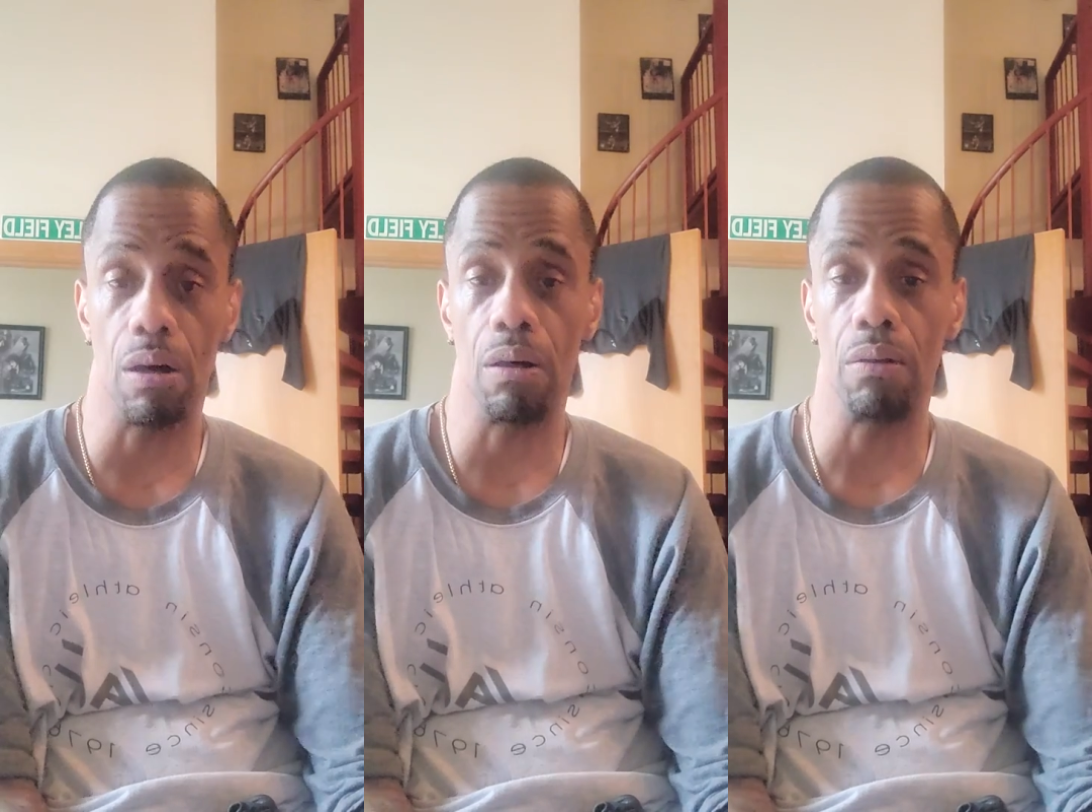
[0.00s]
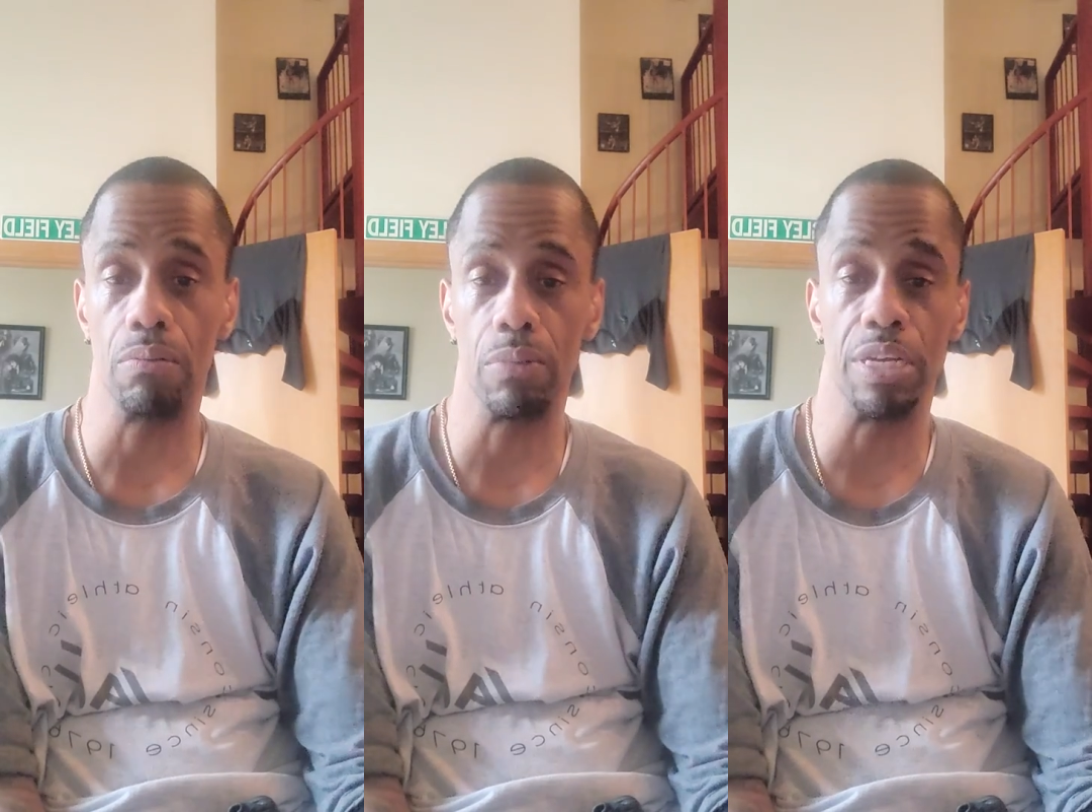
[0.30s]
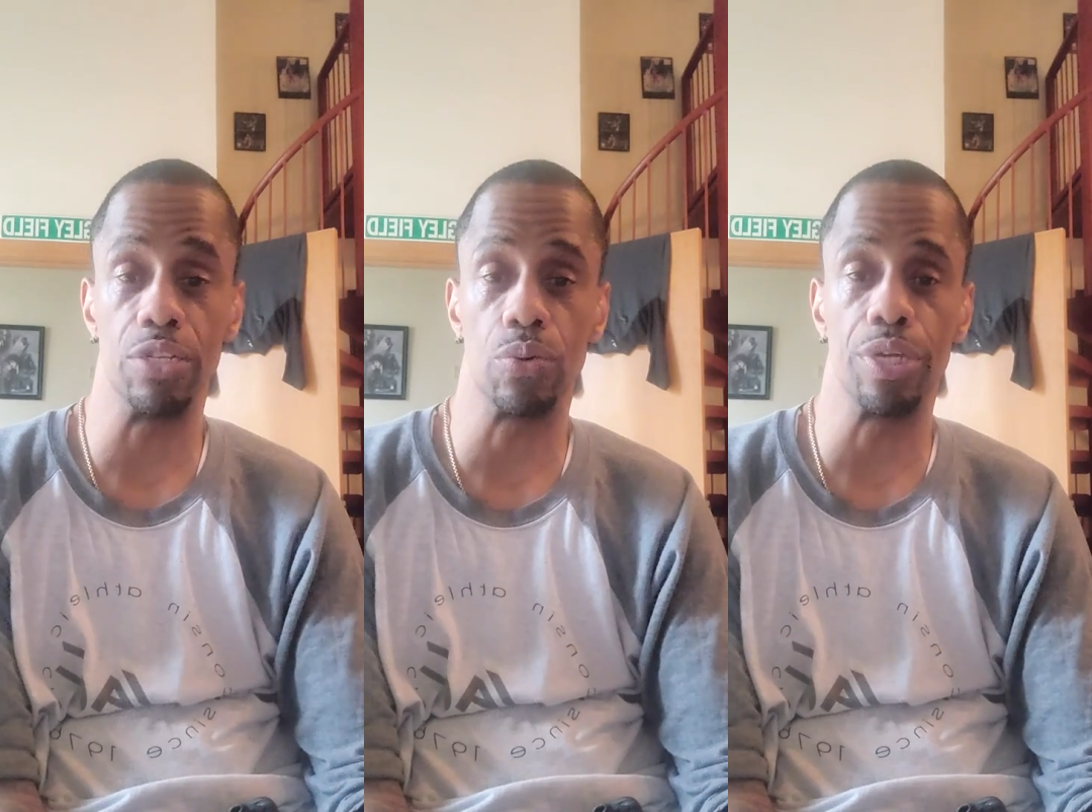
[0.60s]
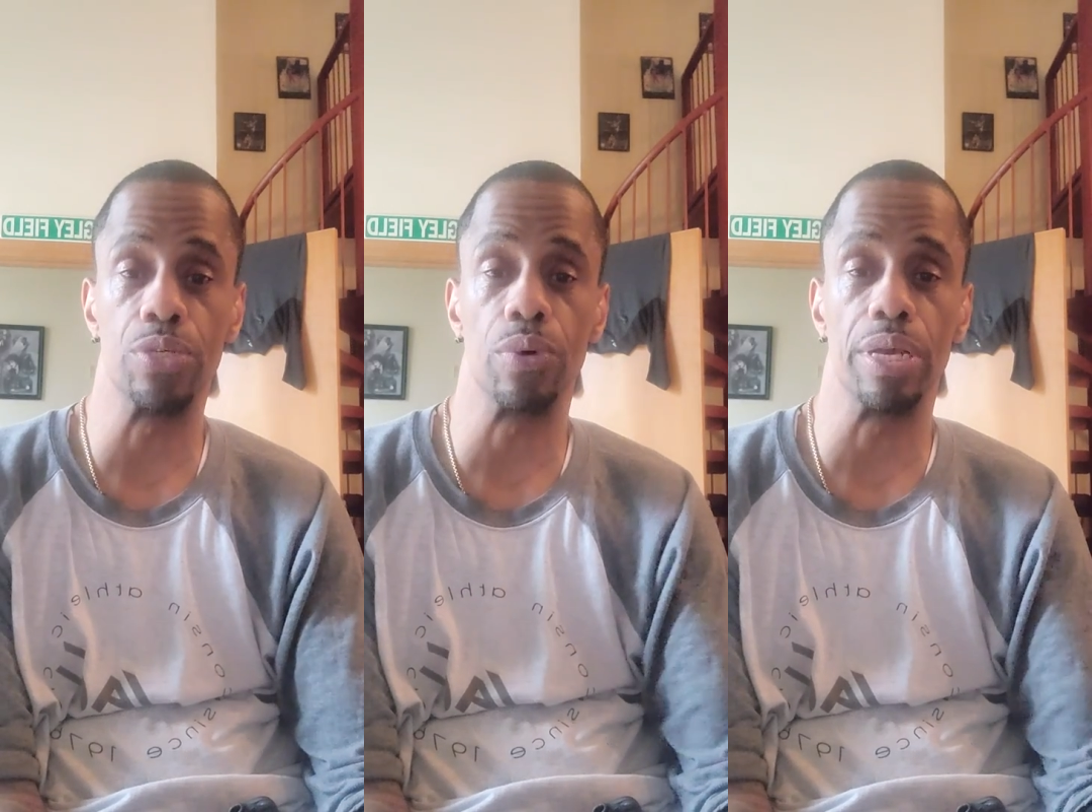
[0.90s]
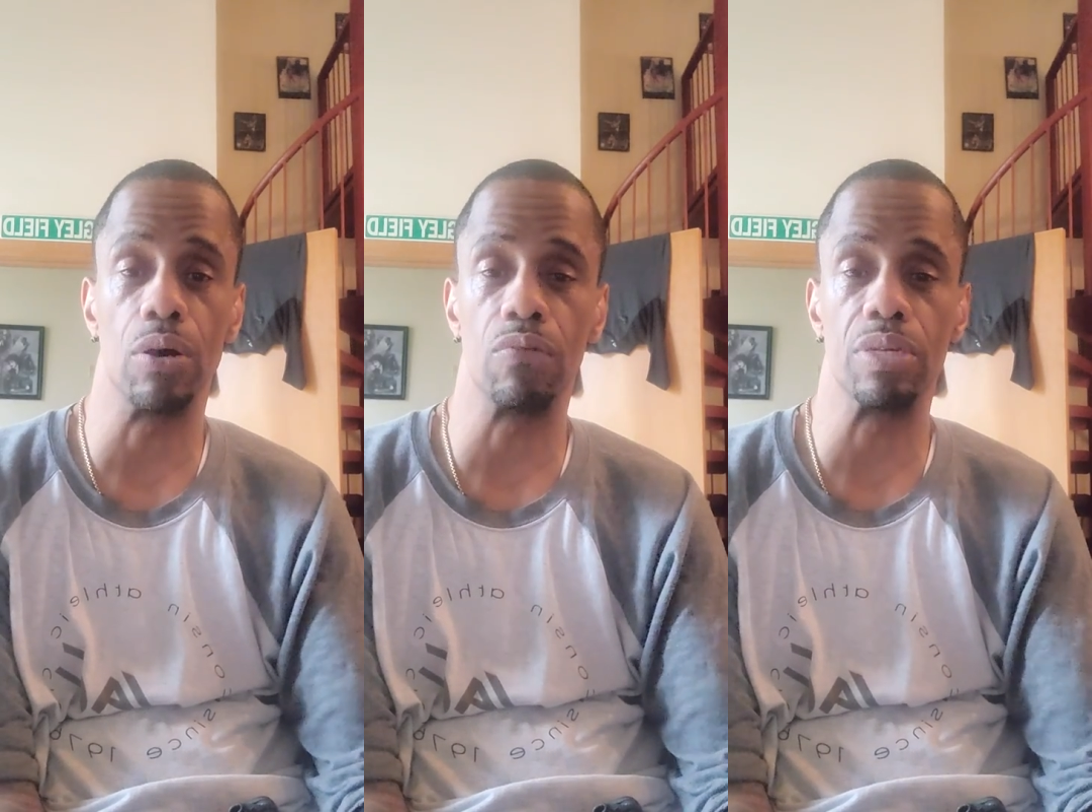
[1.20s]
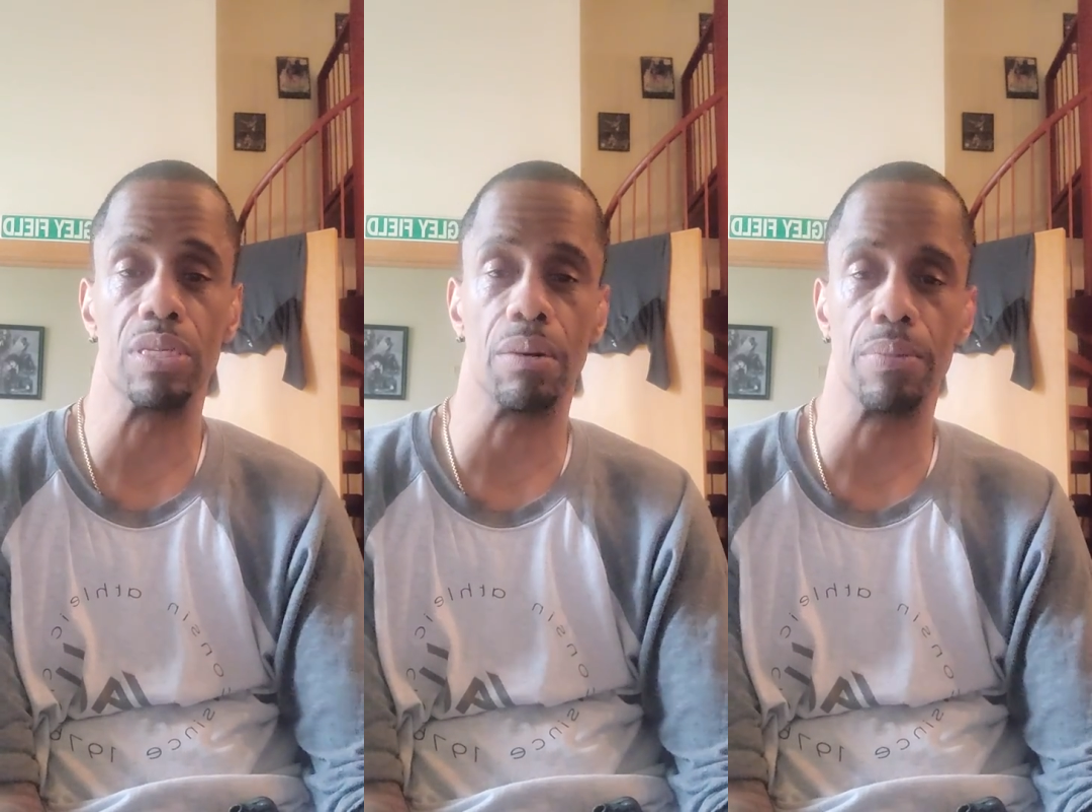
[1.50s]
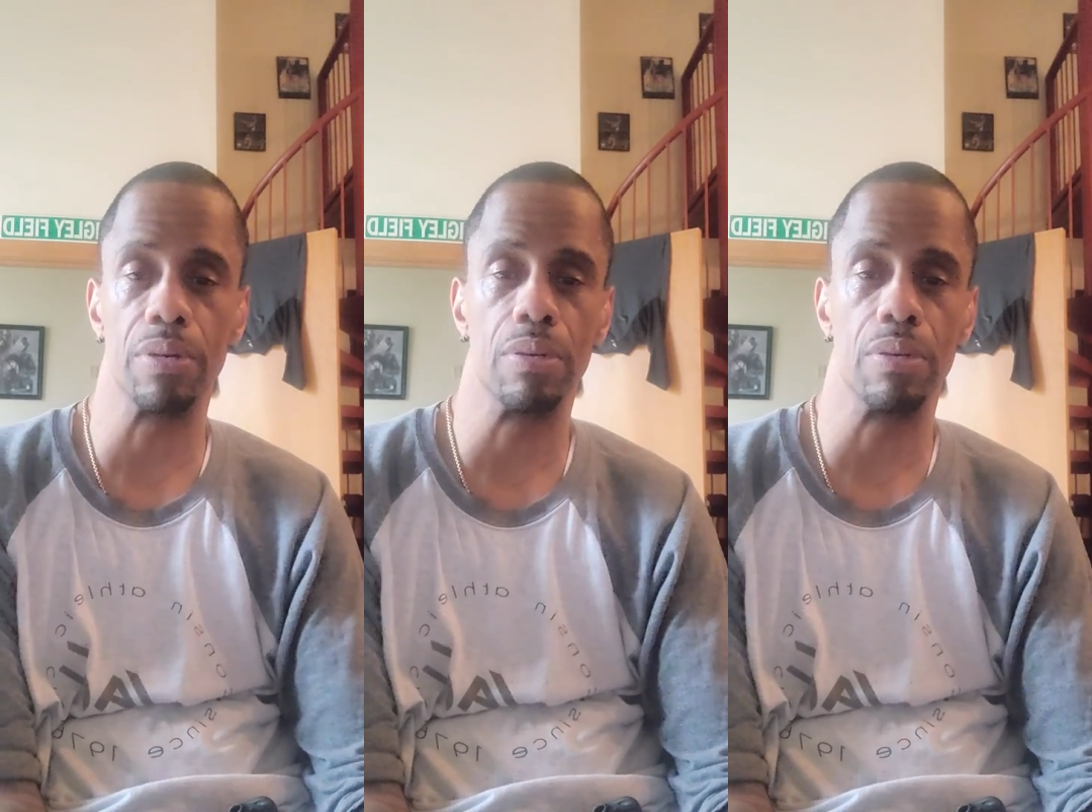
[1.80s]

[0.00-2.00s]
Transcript: in 2020 over the summer?